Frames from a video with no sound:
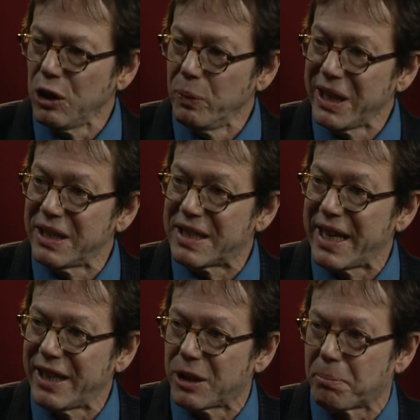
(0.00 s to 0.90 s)
We can
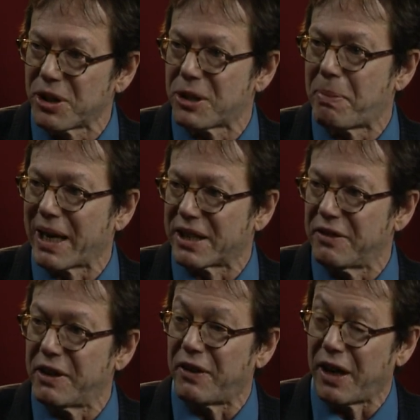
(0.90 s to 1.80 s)
take the
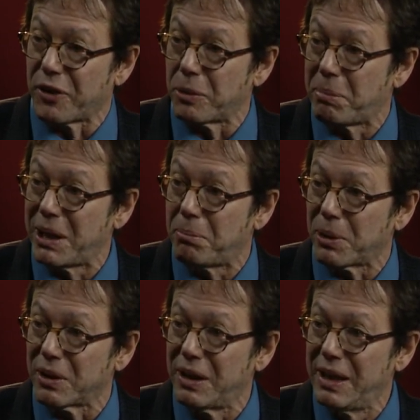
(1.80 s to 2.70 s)
perspective of other
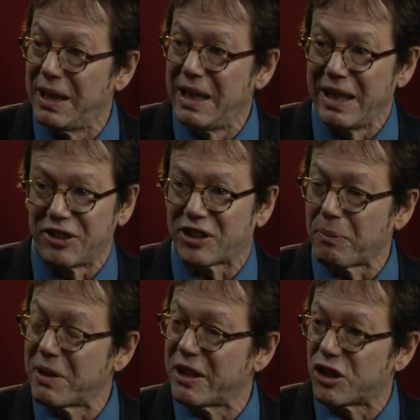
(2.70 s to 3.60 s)
people. It's
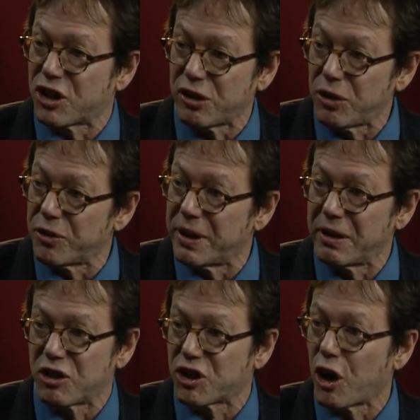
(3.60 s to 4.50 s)
something that
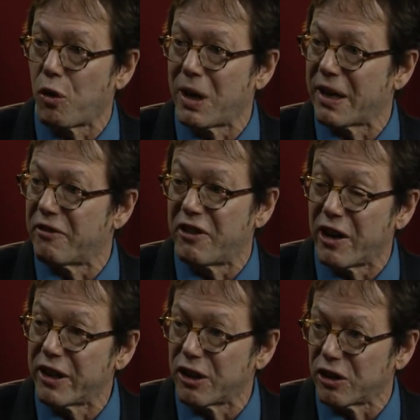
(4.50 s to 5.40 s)
children show at a
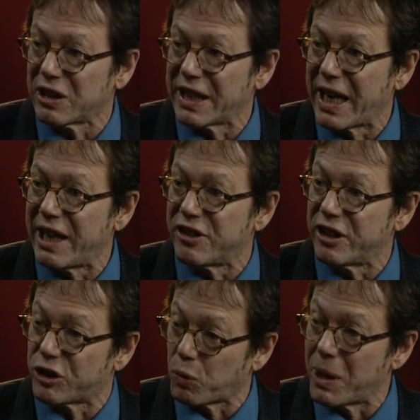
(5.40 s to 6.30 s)
very early age, and
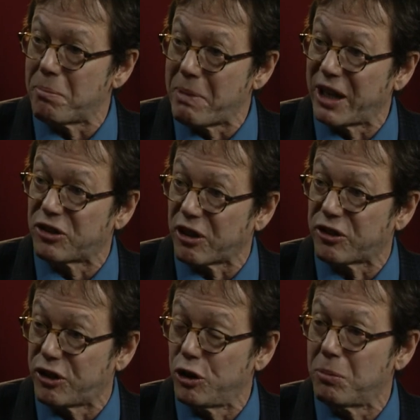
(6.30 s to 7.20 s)
it's what makes
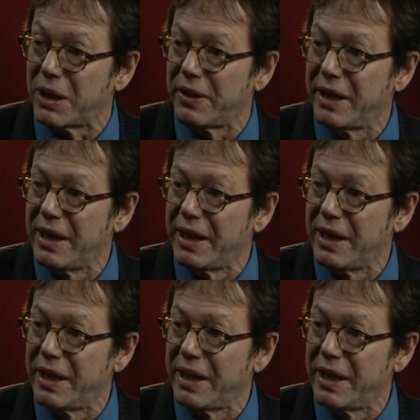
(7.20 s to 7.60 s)
us human.